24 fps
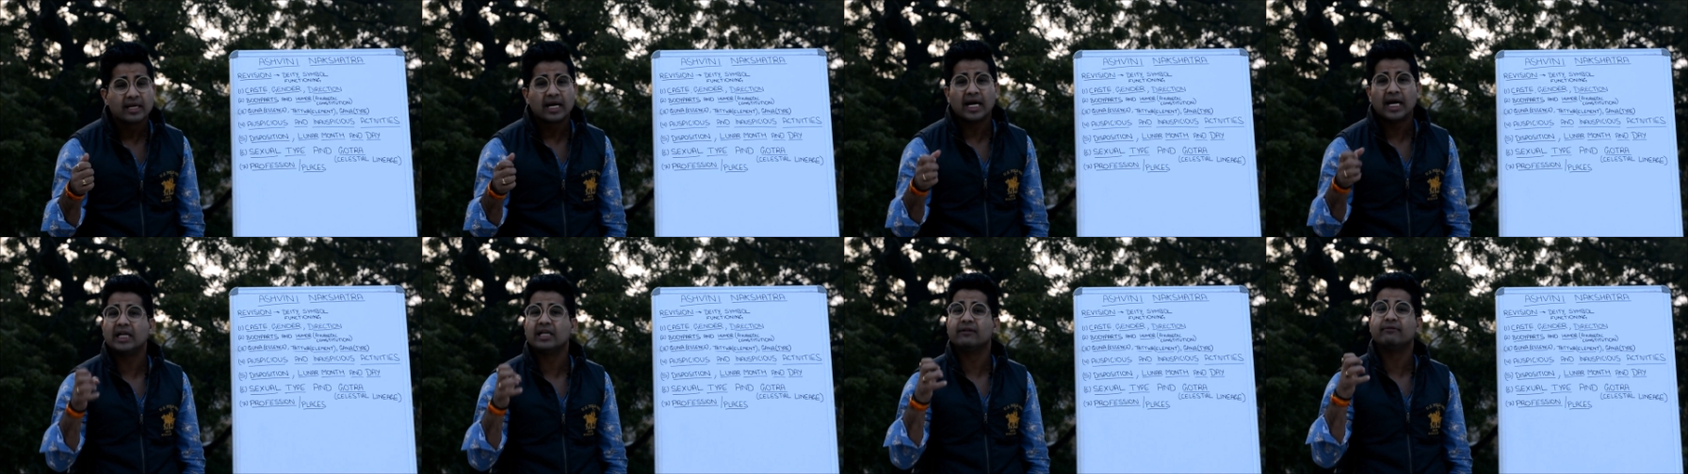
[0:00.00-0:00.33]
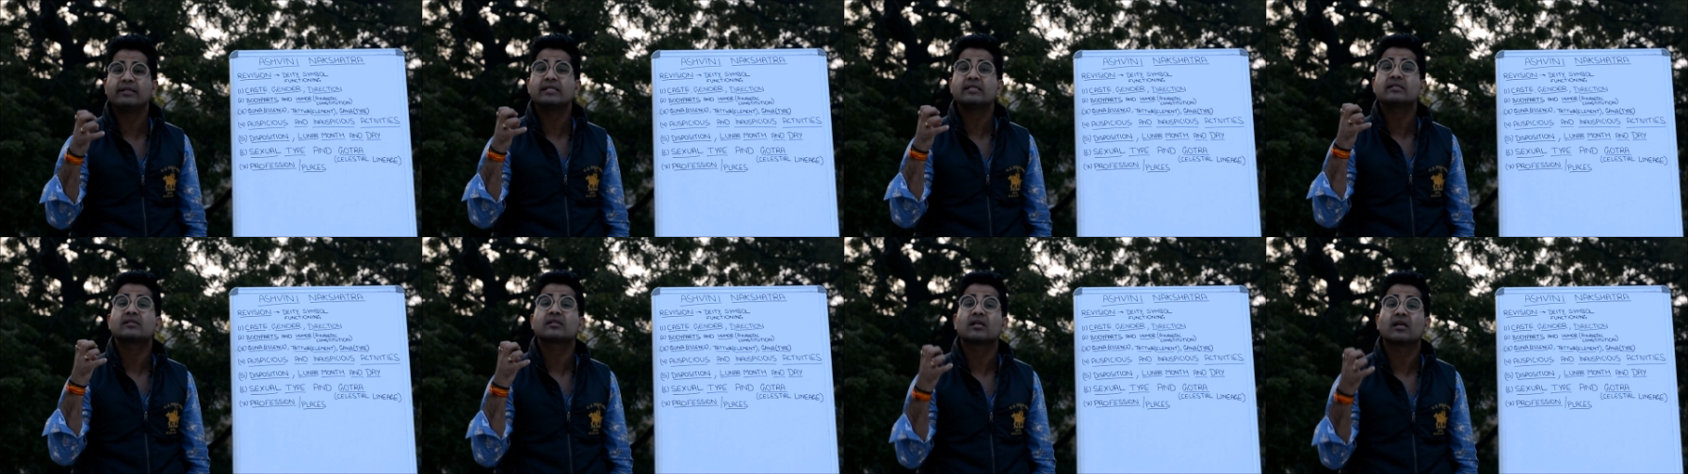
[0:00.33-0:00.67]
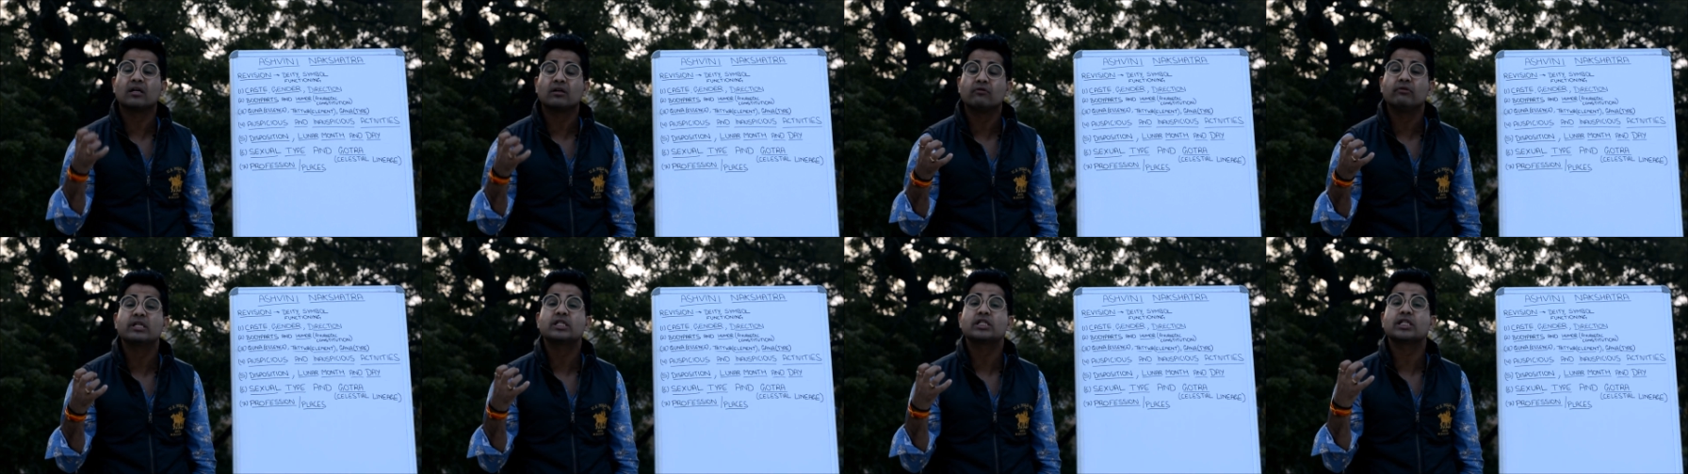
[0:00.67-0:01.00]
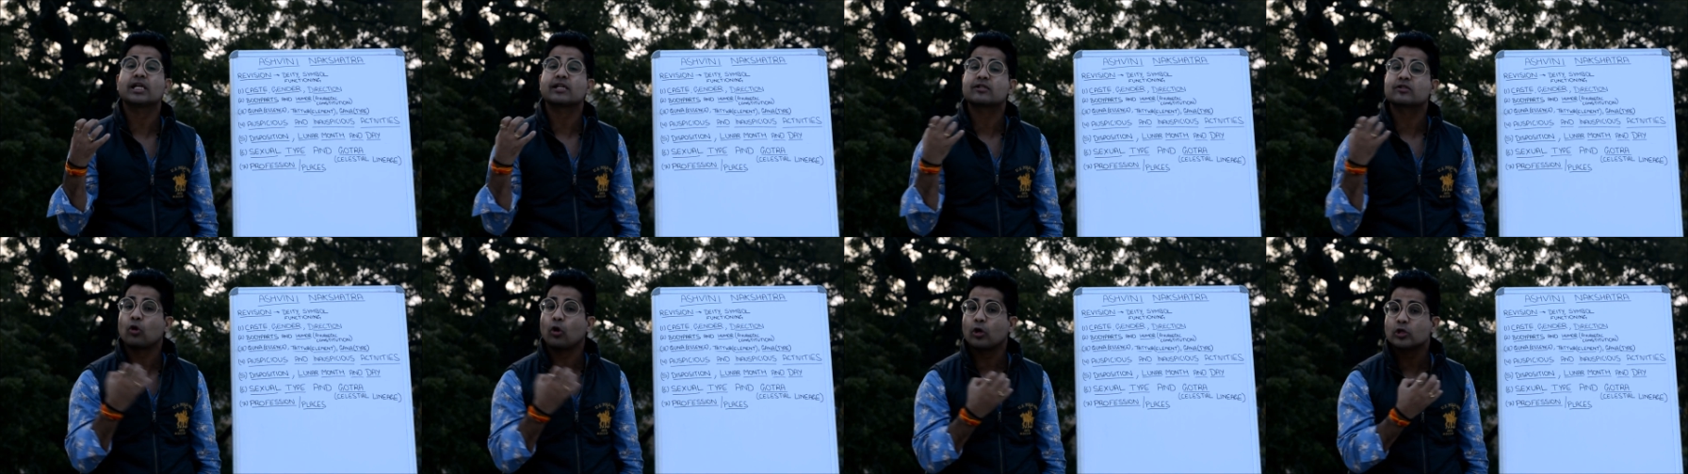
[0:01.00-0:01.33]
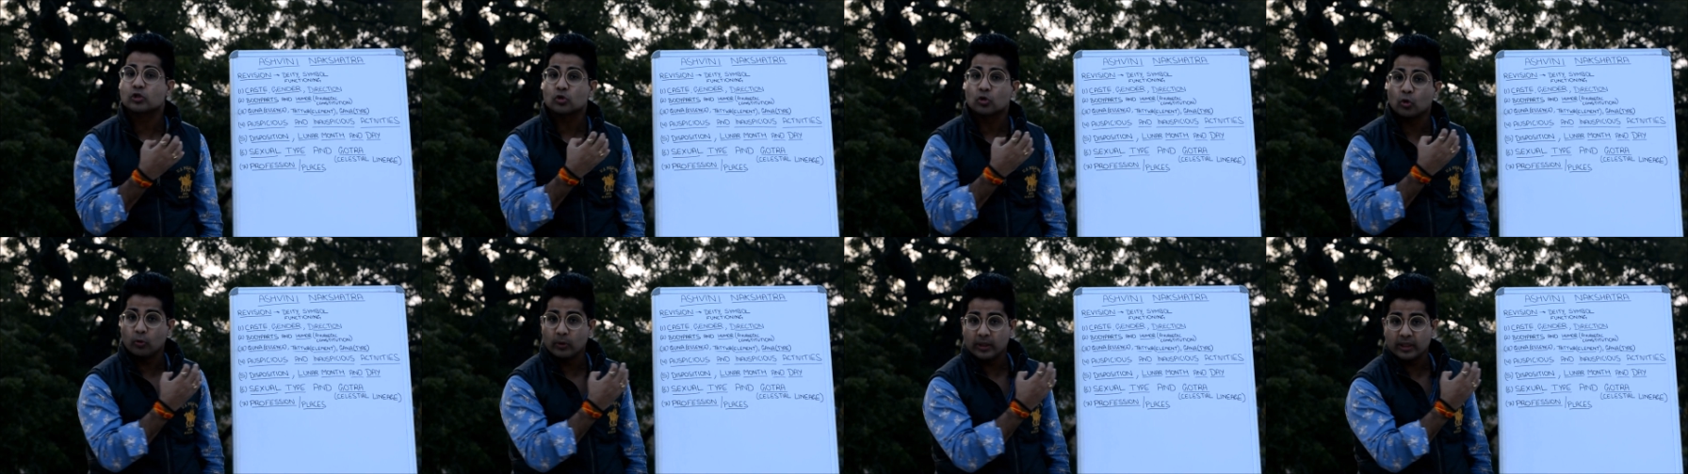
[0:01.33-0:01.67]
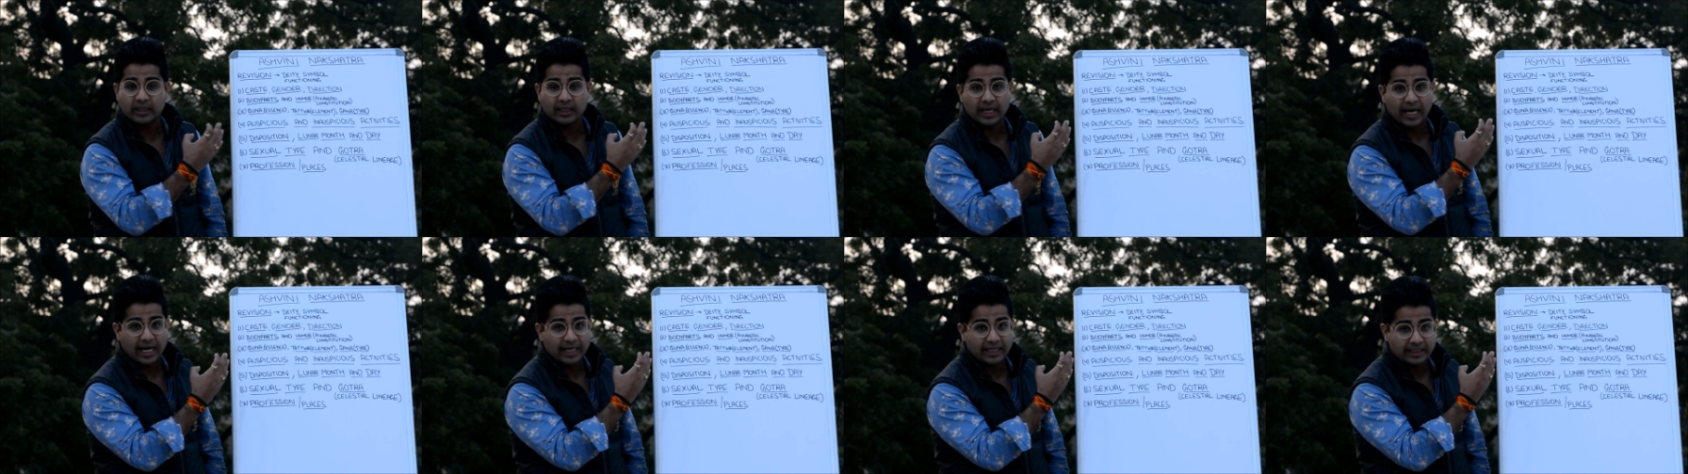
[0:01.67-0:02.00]
element Sun, which exalts over
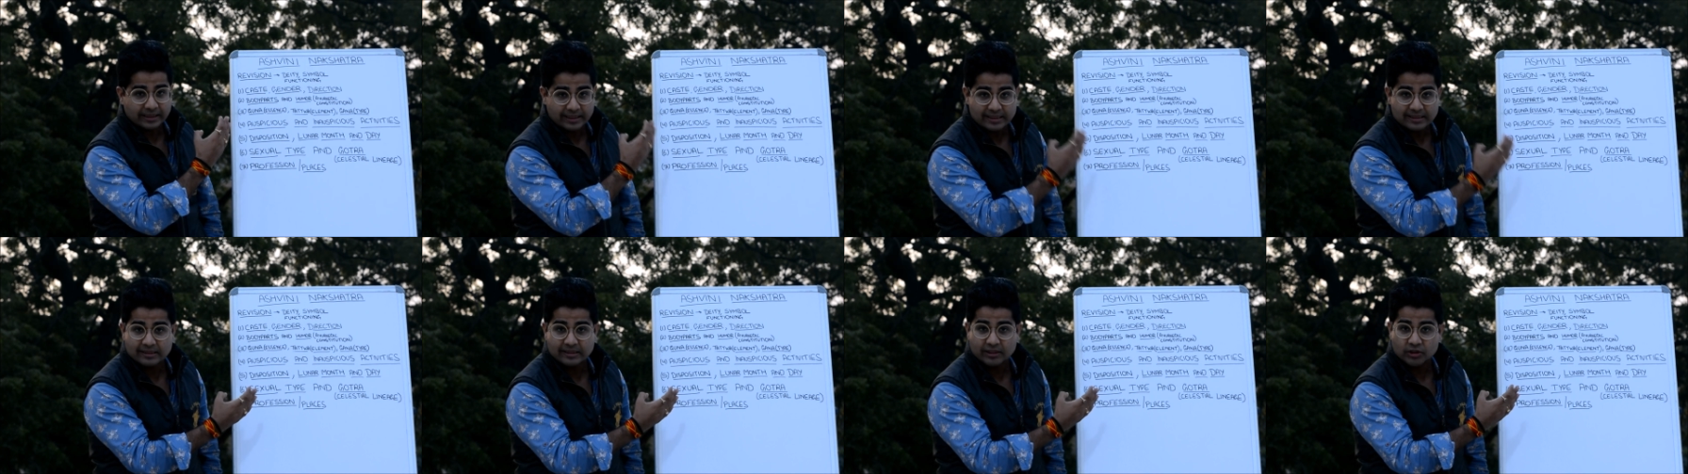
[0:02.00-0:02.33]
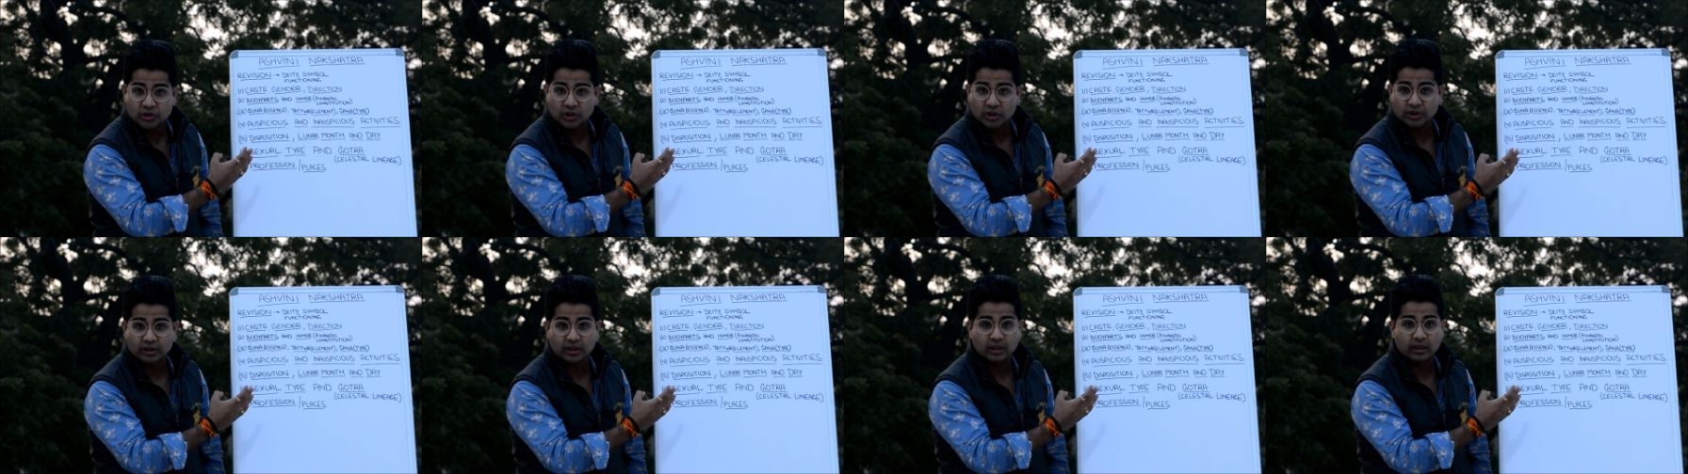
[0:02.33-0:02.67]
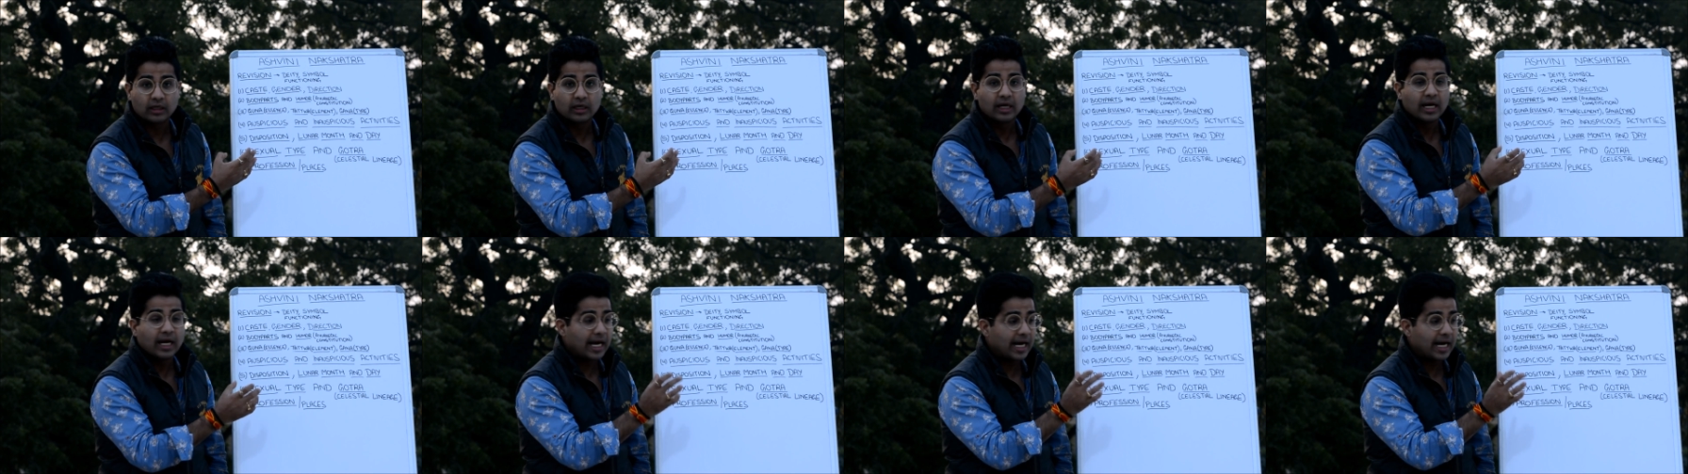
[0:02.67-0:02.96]
at this Nakshatra,